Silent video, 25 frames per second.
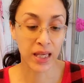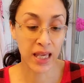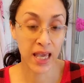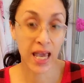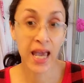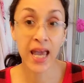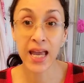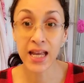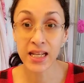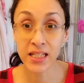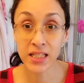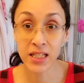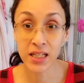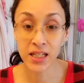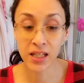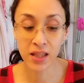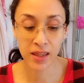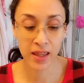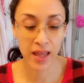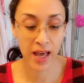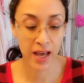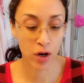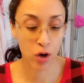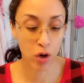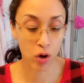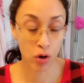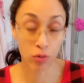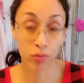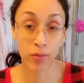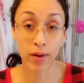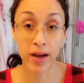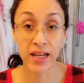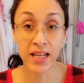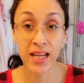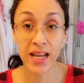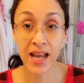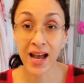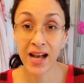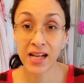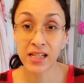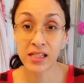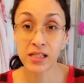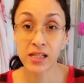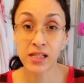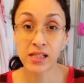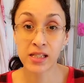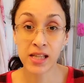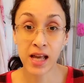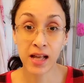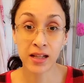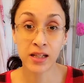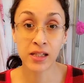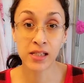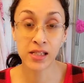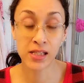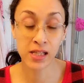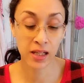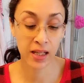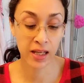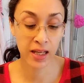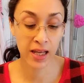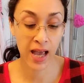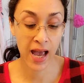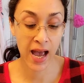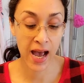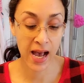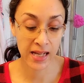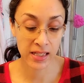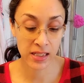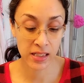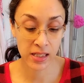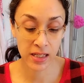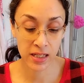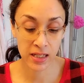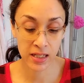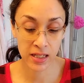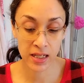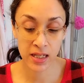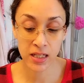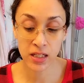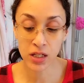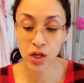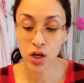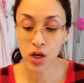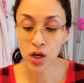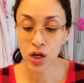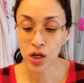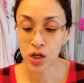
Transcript: kit that already has salicylic acid in it,